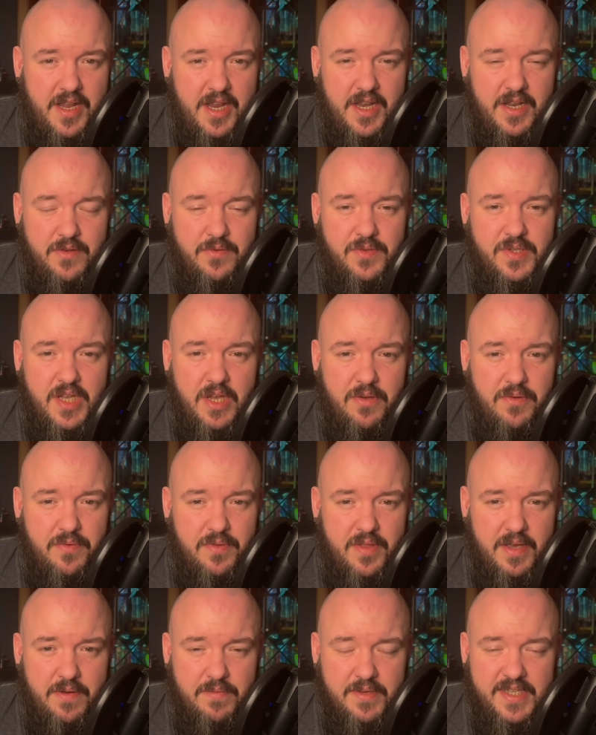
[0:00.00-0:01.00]
It also
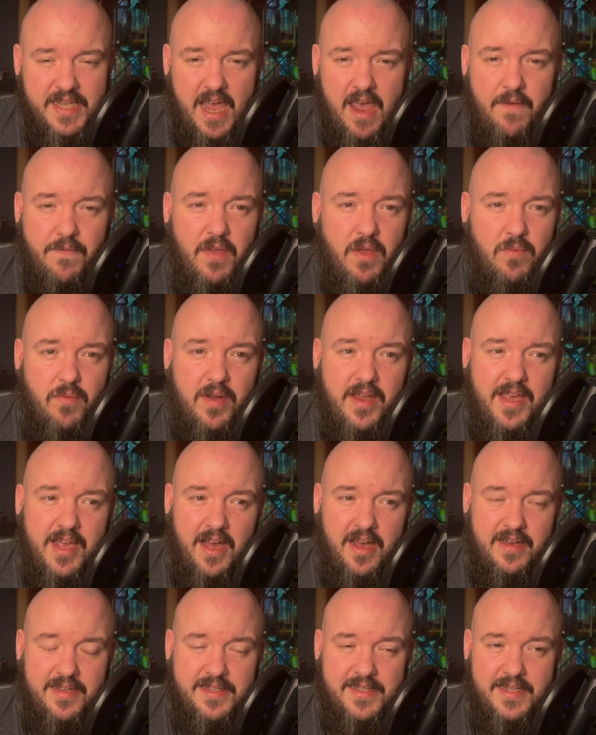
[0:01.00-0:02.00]
there was heavy
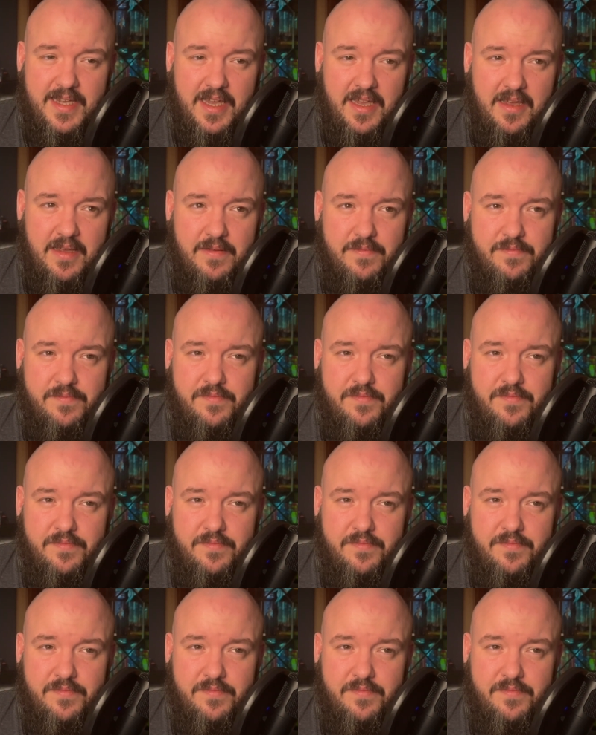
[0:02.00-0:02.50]
recasting.